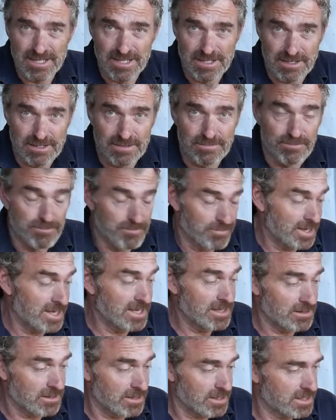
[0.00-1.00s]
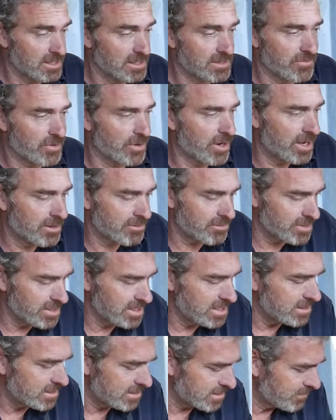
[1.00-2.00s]
it's been like this for 100
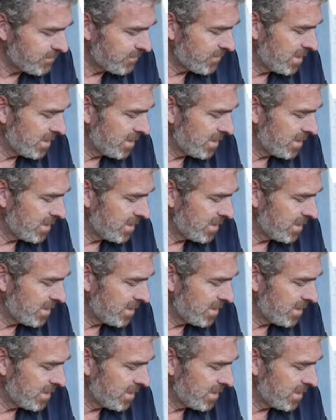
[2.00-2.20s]
years.